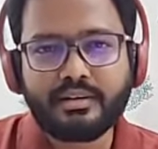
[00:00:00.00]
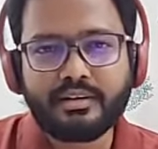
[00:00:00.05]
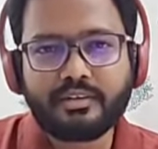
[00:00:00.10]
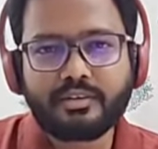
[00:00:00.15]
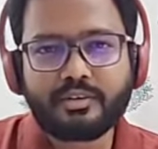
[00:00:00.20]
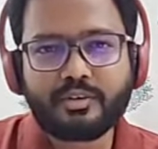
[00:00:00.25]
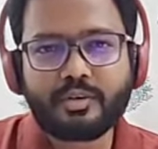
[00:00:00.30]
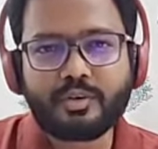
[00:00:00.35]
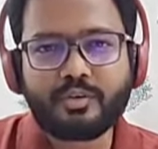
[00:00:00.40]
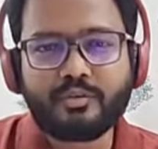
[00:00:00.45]

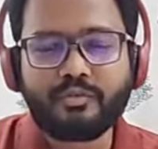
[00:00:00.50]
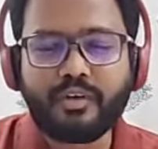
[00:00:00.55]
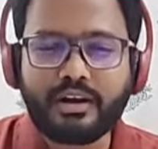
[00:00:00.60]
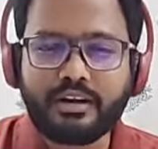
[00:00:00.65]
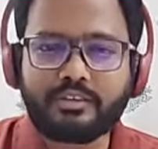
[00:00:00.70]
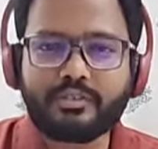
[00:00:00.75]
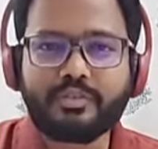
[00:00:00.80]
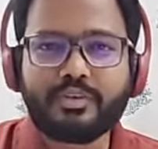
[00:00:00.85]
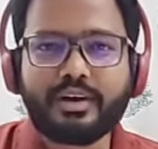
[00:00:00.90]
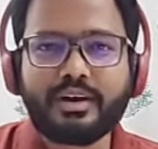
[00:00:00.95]
So
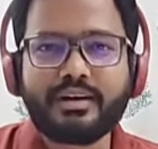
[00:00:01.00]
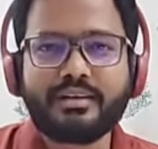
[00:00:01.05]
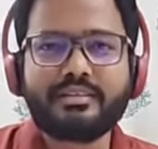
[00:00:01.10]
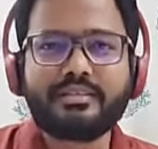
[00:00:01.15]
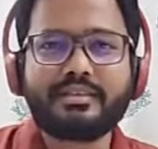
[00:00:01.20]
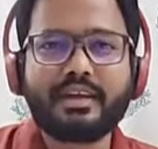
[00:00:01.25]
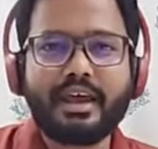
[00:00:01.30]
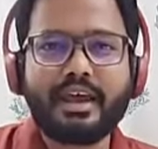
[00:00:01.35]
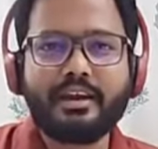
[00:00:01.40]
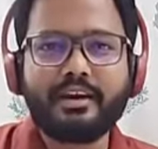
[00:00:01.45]
once we
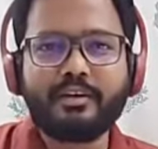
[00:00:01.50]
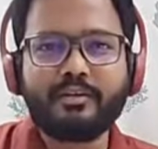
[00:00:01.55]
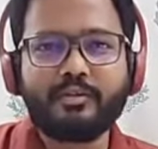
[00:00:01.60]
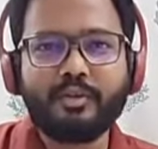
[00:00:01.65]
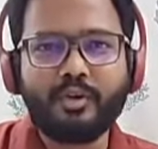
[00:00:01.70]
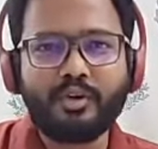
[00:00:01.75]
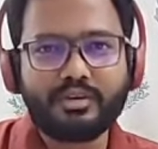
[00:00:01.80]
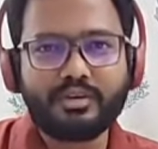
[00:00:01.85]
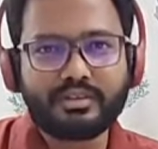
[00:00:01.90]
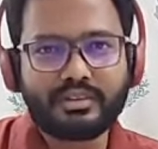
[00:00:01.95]
understand
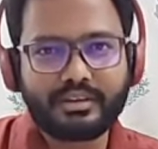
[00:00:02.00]
what